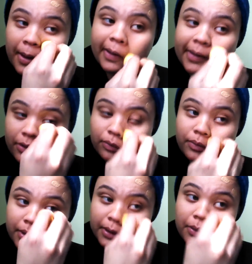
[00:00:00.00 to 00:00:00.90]
I like
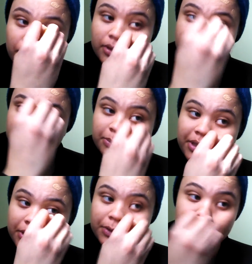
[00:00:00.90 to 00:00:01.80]
really want to
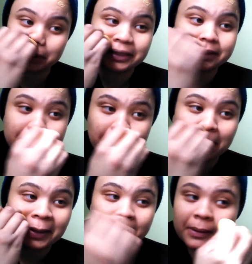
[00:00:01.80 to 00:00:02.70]
speed through this
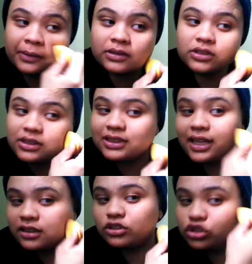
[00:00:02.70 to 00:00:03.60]
so it's
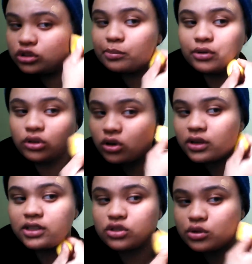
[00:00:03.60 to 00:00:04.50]
not like super
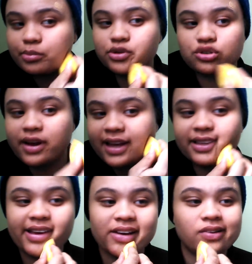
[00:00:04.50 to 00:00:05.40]
long and super
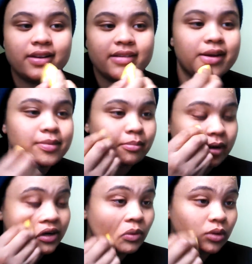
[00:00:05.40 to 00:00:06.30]
dragged out,
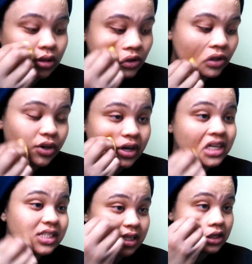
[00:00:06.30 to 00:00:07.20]
but I don't want to look
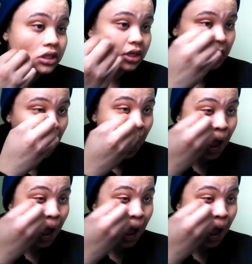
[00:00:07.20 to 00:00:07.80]
crazy either.